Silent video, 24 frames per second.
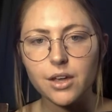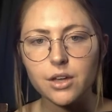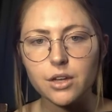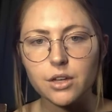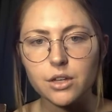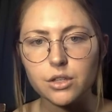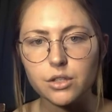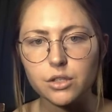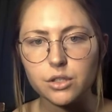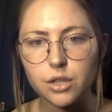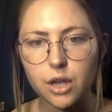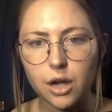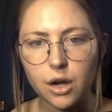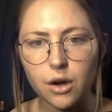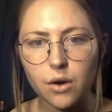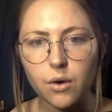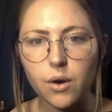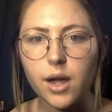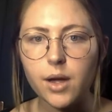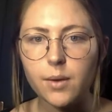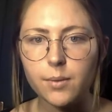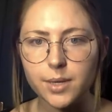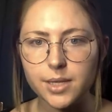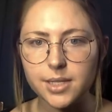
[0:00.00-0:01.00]
So
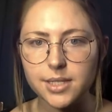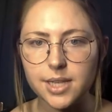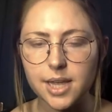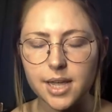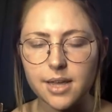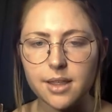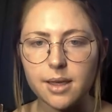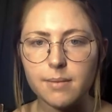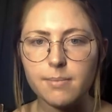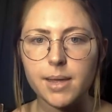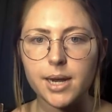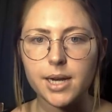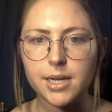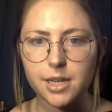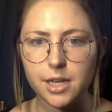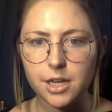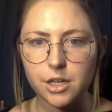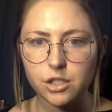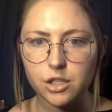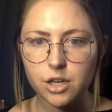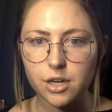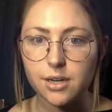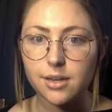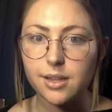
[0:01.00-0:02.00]
I would say that
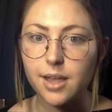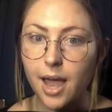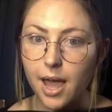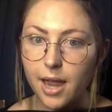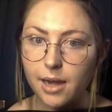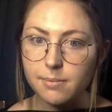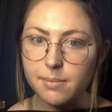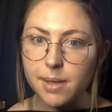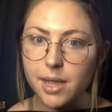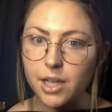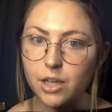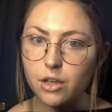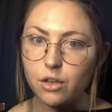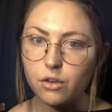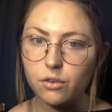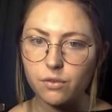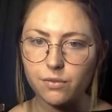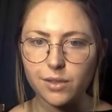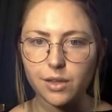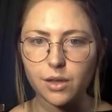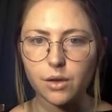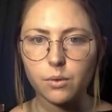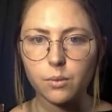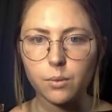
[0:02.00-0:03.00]
meditation can make you
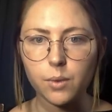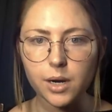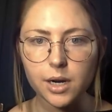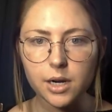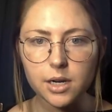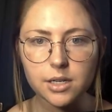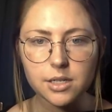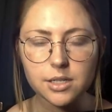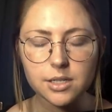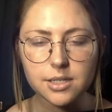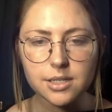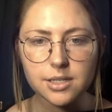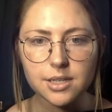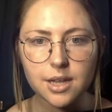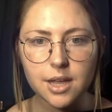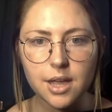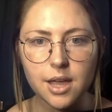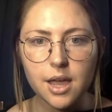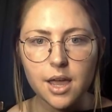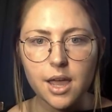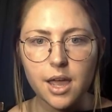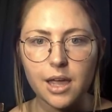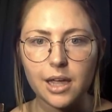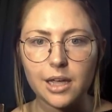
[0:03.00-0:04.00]
feel worse.
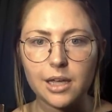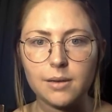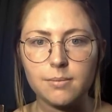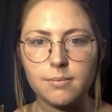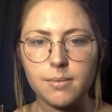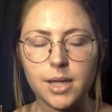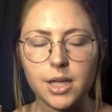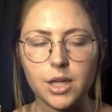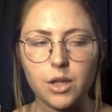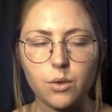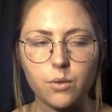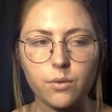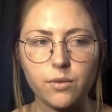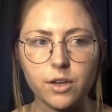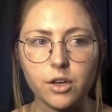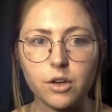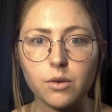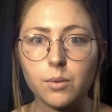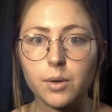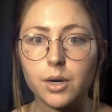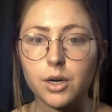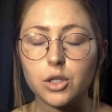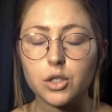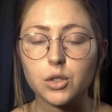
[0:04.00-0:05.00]
It can make you feel
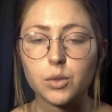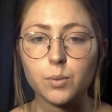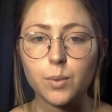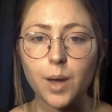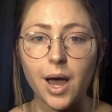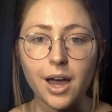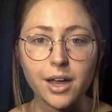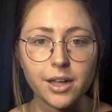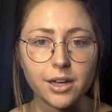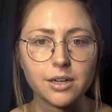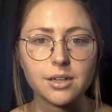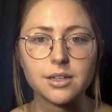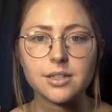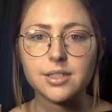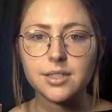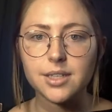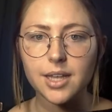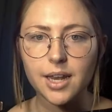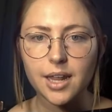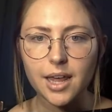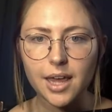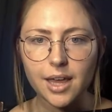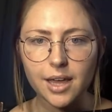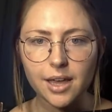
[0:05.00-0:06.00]
worse while you're
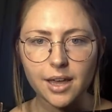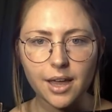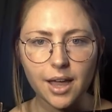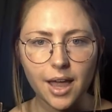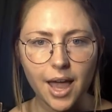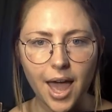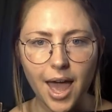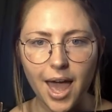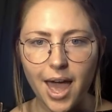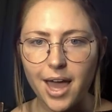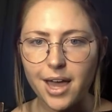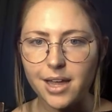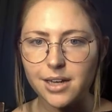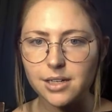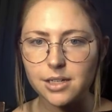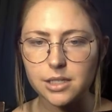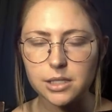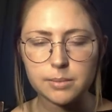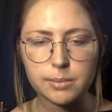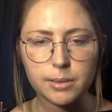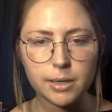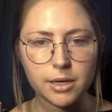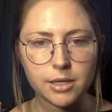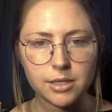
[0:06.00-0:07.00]
sitting and
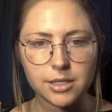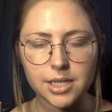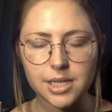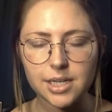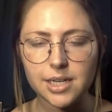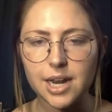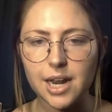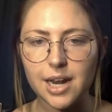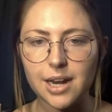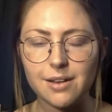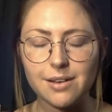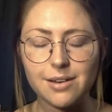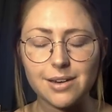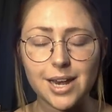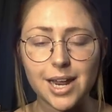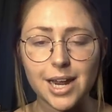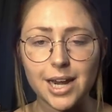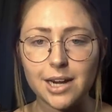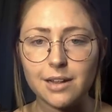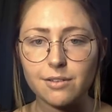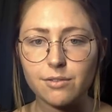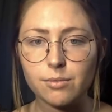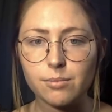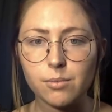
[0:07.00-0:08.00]
experiencing
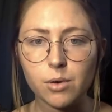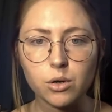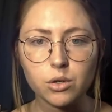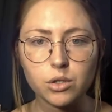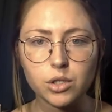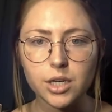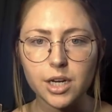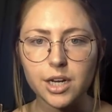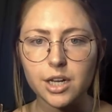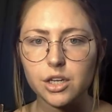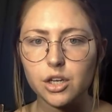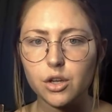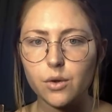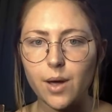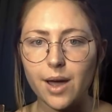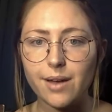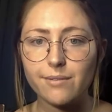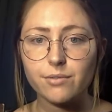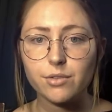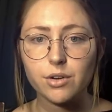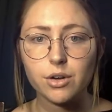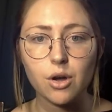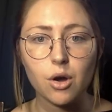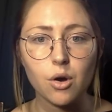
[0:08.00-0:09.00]
negative emotion and you have
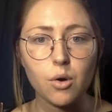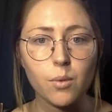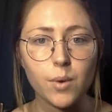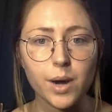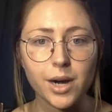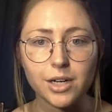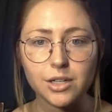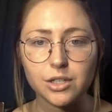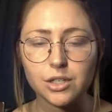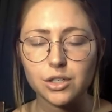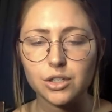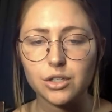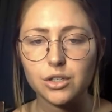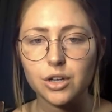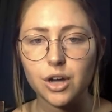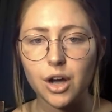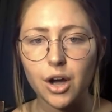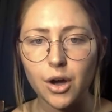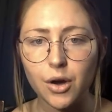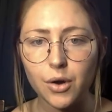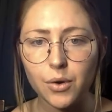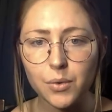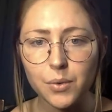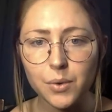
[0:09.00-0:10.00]
nowhere to
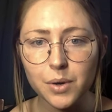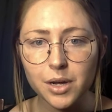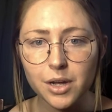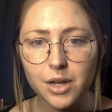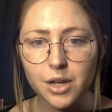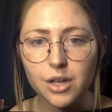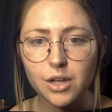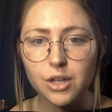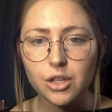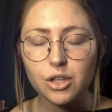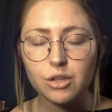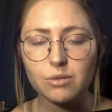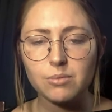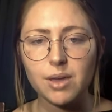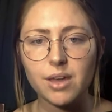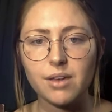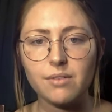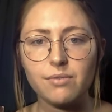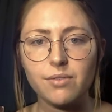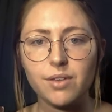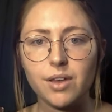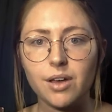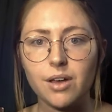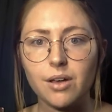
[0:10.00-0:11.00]
go. You may
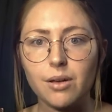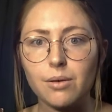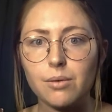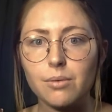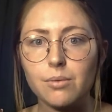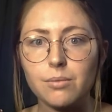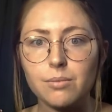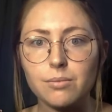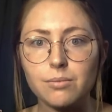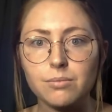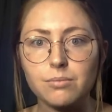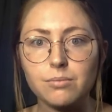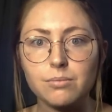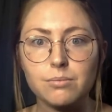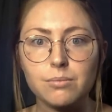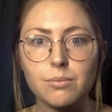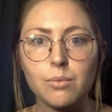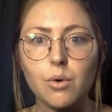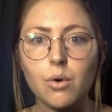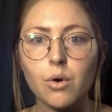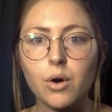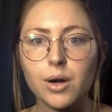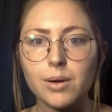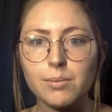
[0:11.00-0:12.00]
feel
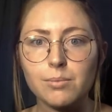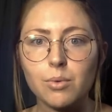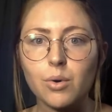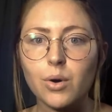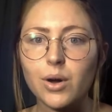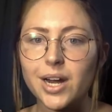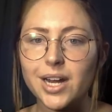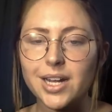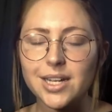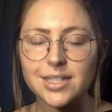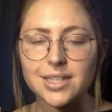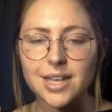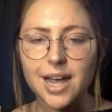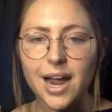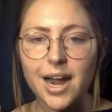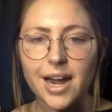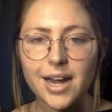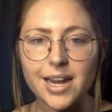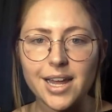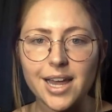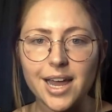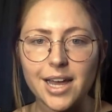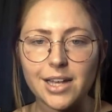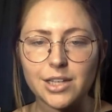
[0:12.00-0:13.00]
more and more
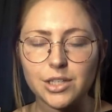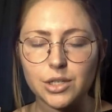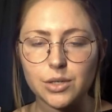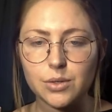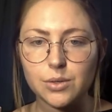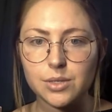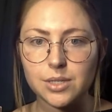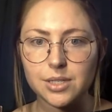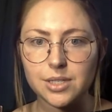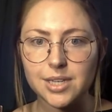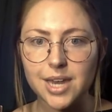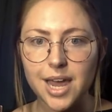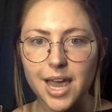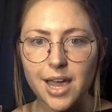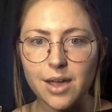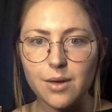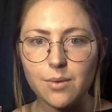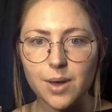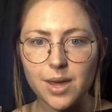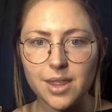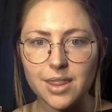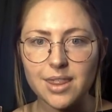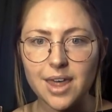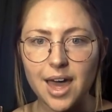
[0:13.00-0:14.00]
anxiety as you stay
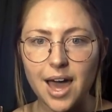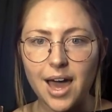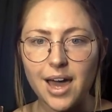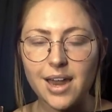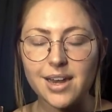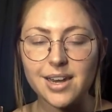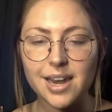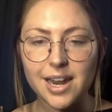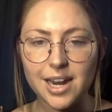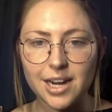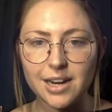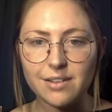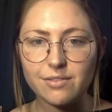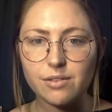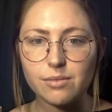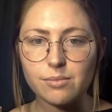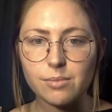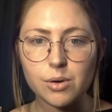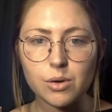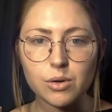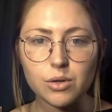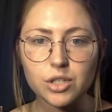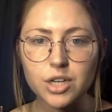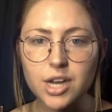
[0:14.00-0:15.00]
with that negative
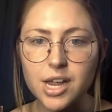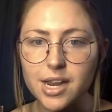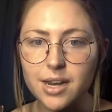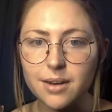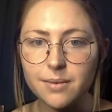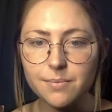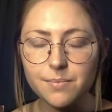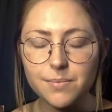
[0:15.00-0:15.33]
emotion.